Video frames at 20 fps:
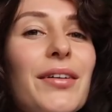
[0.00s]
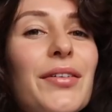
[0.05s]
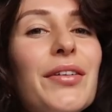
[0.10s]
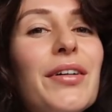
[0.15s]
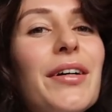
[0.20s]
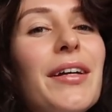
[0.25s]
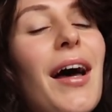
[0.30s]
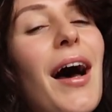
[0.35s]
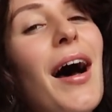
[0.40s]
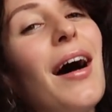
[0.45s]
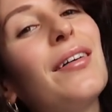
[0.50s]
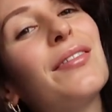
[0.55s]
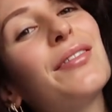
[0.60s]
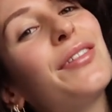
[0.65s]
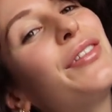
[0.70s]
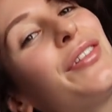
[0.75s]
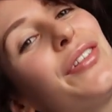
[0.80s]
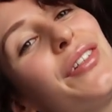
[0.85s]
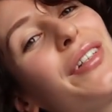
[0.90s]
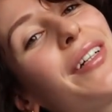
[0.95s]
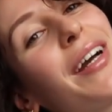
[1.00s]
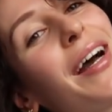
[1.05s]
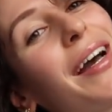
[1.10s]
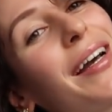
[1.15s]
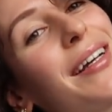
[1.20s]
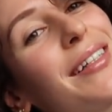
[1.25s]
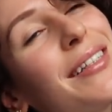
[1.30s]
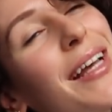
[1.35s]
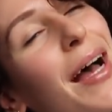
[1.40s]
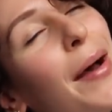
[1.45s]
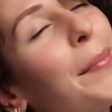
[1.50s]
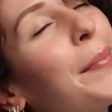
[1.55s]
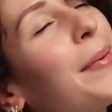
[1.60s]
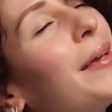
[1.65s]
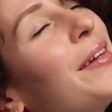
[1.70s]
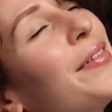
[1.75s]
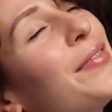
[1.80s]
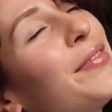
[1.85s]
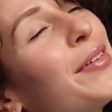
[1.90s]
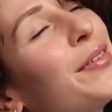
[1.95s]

Good afternoon guys, happy